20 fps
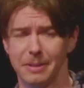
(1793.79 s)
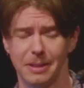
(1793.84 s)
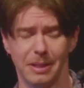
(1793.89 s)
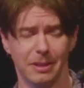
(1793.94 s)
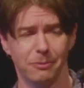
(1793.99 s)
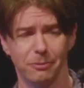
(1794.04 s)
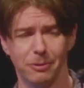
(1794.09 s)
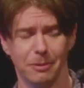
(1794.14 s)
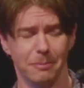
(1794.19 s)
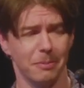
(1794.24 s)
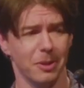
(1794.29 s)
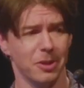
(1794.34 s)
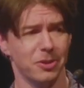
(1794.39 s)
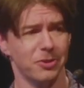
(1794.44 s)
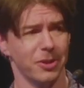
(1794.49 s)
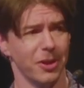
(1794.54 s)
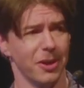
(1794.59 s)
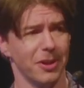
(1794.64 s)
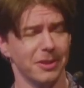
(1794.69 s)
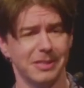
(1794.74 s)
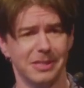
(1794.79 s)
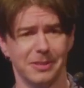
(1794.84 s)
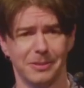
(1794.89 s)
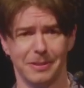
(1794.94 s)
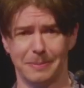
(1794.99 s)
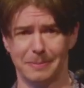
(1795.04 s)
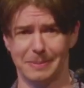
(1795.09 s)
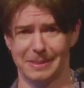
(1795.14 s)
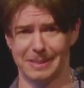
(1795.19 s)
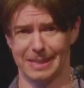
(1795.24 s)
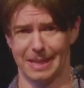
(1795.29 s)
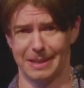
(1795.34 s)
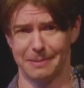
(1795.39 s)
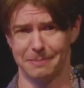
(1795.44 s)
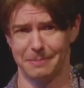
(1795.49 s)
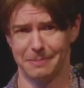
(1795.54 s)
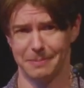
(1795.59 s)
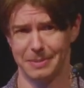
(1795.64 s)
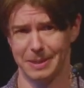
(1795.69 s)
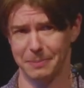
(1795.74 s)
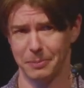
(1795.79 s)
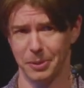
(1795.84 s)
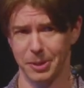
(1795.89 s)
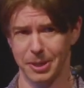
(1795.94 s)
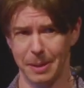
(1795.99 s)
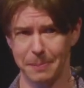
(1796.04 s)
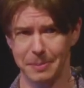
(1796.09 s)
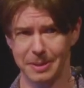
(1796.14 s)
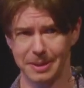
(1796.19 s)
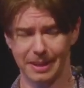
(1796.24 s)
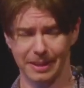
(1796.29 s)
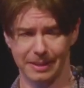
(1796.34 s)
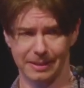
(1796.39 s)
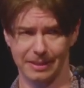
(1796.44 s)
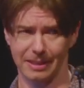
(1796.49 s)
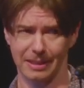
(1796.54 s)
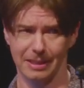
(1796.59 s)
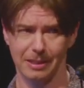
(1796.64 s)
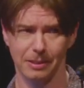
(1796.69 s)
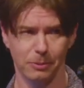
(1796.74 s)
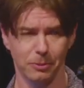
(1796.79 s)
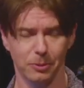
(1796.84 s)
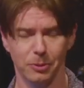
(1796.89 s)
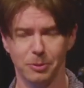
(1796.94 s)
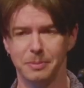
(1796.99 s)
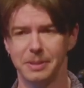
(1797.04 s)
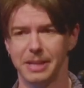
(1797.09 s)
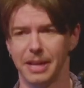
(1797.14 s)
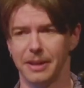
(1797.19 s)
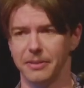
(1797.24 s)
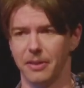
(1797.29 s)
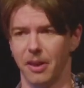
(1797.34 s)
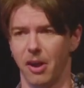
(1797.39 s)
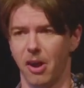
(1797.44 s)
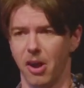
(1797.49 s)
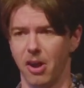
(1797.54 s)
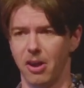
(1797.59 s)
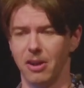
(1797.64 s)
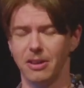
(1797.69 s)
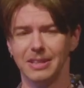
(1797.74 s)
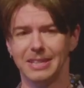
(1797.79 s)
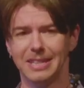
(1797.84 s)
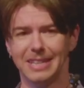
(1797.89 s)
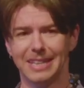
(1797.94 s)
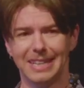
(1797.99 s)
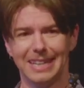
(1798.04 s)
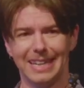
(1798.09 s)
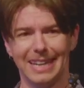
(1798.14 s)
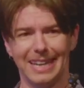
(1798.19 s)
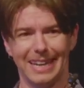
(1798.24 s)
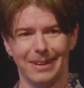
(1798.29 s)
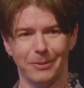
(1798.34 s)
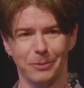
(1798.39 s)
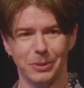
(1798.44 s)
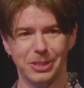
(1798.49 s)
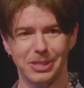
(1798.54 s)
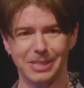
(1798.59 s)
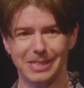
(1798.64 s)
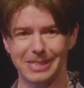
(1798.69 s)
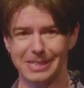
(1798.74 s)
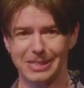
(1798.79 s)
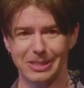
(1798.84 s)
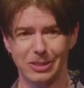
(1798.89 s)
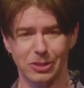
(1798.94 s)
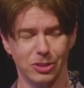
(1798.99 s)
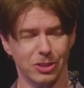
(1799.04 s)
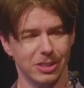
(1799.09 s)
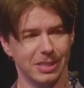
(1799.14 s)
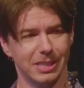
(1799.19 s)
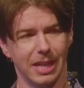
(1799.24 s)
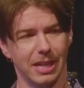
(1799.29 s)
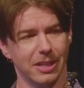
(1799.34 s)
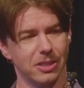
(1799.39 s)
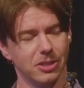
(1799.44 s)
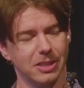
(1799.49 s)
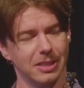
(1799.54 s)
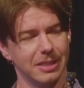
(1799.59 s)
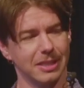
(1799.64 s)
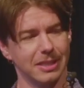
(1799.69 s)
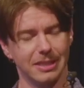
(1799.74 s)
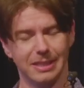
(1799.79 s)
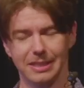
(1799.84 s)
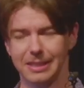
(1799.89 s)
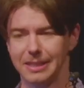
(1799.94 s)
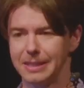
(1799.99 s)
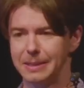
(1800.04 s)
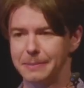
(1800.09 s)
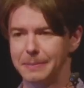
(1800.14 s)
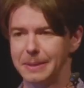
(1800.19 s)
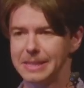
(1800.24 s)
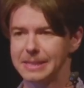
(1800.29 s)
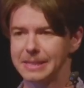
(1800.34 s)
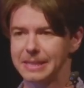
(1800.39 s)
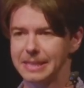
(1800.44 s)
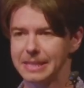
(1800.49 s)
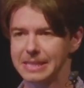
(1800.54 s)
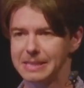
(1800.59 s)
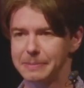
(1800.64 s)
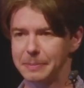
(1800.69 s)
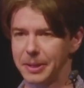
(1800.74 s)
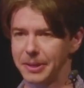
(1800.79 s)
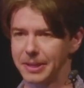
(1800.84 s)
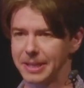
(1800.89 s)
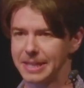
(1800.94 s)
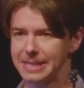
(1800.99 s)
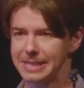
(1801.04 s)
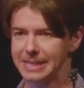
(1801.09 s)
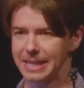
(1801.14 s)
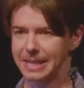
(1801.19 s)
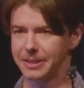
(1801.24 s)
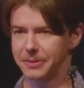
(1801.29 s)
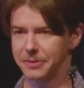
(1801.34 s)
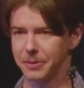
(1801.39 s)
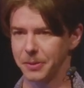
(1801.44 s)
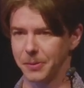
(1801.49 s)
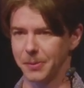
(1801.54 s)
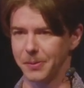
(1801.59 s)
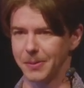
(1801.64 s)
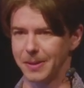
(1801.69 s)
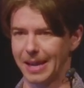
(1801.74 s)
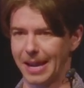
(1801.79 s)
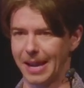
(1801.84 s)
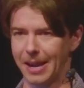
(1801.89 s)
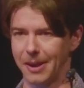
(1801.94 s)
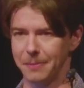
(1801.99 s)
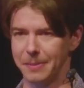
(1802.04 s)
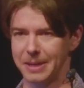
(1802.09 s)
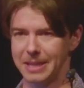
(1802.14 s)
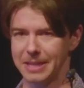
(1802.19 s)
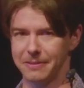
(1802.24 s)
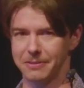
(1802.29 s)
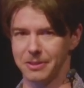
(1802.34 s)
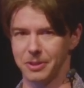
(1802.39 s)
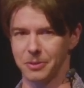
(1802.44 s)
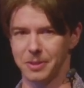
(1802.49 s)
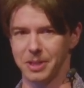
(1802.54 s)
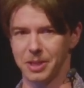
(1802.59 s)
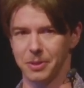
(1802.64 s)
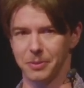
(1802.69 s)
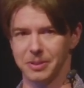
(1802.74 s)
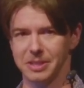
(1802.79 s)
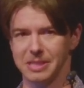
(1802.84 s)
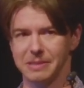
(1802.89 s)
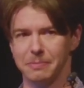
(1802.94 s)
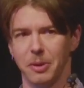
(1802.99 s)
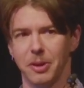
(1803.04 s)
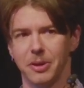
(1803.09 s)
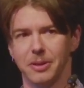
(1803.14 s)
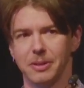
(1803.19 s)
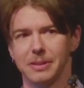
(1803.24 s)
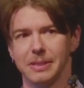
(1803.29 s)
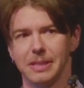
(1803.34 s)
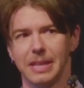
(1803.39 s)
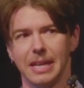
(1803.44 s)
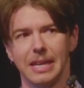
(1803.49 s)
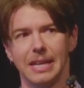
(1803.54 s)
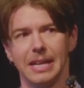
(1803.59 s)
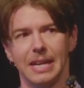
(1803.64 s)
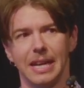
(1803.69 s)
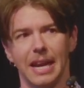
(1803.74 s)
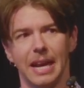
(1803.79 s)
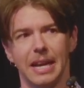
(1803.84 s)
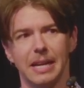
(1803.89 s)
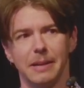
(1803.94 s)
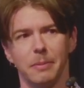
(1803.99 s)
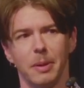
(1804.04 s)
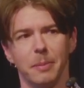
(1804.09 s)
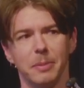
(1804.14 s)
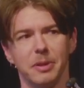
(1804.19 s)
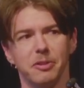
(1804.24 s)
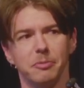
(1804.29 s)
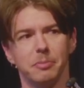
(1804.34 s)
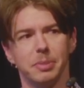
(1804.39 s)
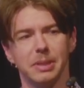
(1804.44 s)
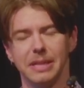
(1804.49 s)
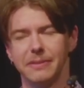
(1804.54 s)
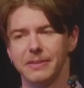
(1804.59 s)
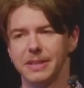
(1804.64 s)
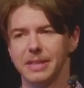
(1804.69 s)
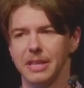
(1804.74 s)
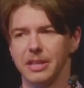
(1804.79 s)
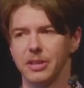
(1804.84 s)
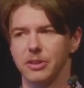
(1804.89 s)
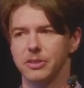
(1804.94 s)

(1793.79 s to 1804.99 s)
in from Montreal, so I'm being put up in like the little room down the hall, which is just actually an amazing experience. I don't know how many of you, when you were small, like had a moment of believing that your